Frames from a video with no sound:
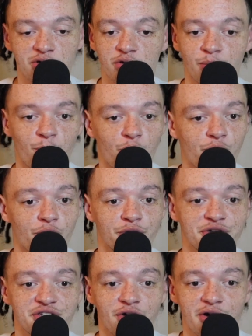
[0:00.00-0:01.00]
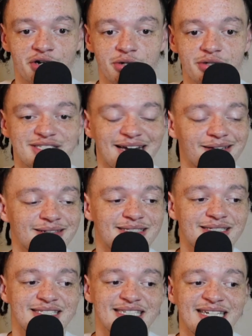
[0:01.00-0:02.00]
the more younger,
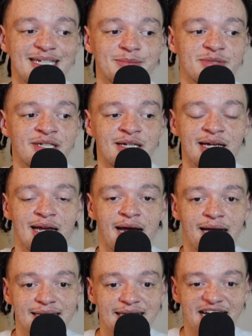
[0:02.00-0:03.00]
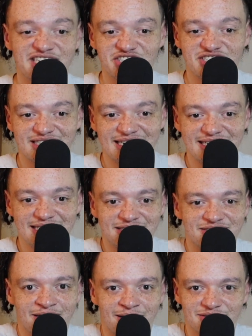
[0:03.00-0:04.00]
talented teams that just
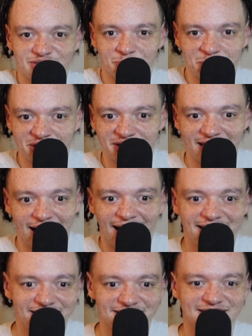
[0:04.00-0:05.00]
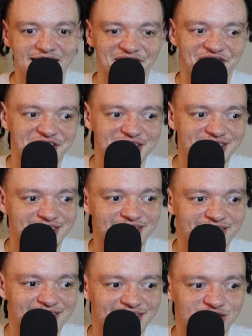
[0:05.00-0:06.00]
needs some good guidance that fits
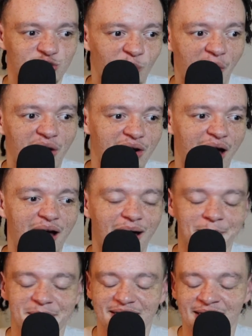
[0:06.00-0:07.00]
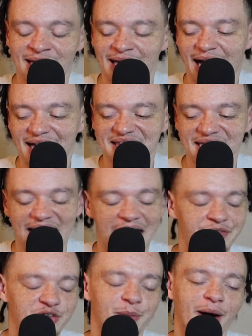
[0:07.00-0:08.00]
this squad. I mean, I think
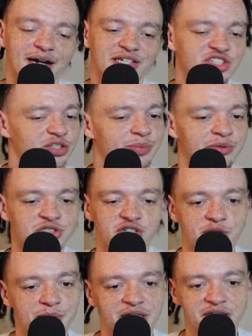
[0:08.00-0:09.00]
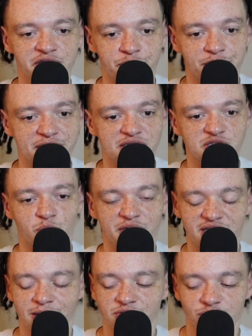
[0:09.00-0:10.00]
everybody should have been in agreement when it
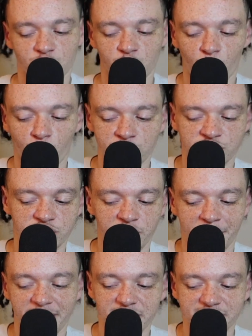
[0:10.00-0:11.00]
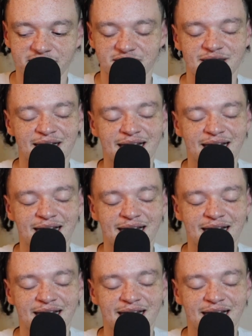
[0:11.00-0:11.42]
comes to the Pelicans